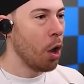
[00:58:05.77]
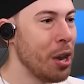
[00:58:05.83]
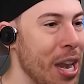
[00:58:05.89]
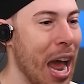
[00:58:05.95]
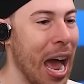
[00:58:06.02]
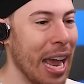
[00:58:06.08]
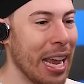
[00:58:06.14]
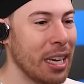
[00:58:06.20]

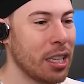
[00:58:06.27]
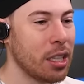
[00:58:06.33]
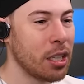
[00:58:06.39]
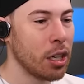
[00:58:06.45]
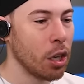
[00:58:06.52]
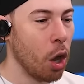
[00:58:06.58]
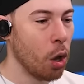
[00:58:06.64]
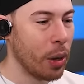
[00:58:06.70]

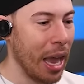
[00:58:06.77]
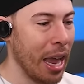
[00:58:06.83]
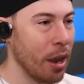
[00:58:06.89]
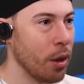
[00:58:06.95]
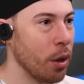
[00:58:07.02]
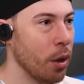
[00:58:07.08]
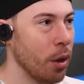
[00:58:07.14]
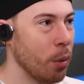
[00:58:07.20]
Nice. Okay,
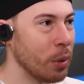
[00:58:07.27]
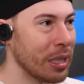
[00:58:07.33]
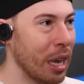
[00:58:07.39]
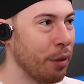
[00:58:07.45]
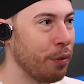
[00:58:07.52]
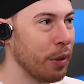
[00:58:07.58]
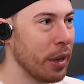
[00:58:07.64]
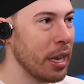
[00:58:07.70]
was
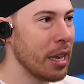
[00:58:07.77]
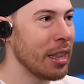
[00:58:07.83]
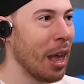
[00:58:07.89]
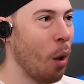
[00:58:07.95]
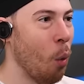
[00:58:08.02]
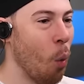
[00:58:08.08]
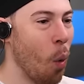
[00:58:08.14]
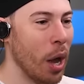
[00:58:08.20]
that V?
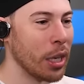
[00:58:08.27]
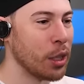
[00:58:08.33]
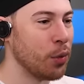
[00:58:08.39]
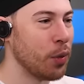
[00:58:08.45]
That was